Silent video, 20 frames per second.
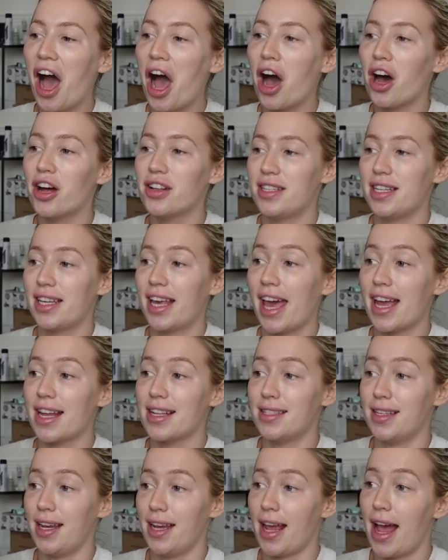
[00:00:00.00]
Auntie
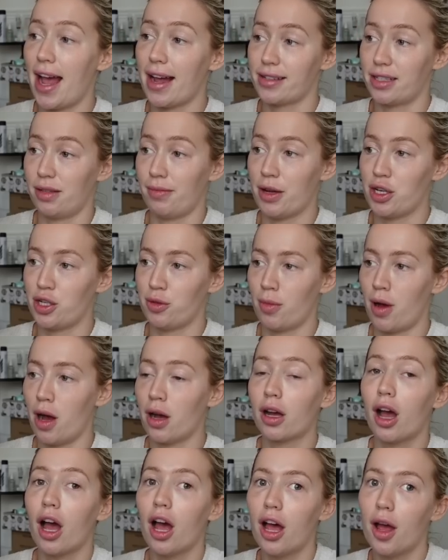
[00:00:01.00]
Katie, exclamation
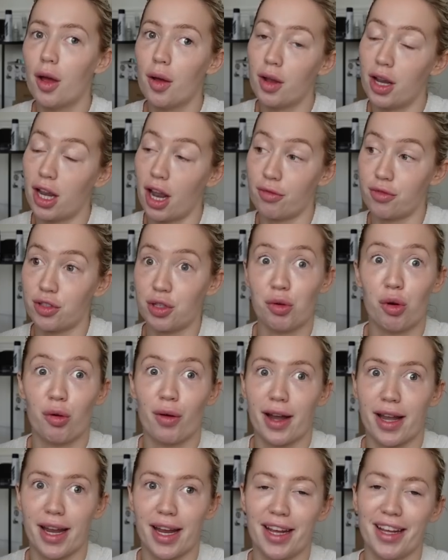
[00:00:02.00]
mark, loves you
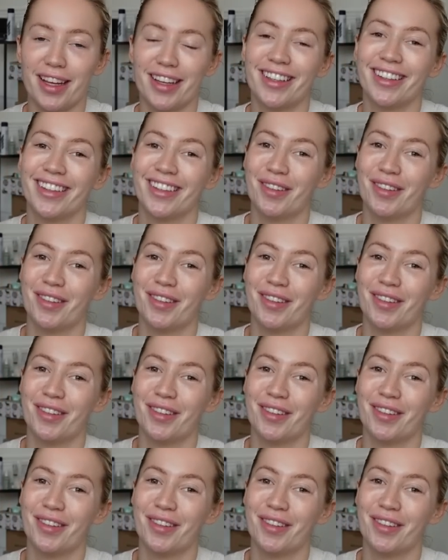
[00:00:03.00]
already.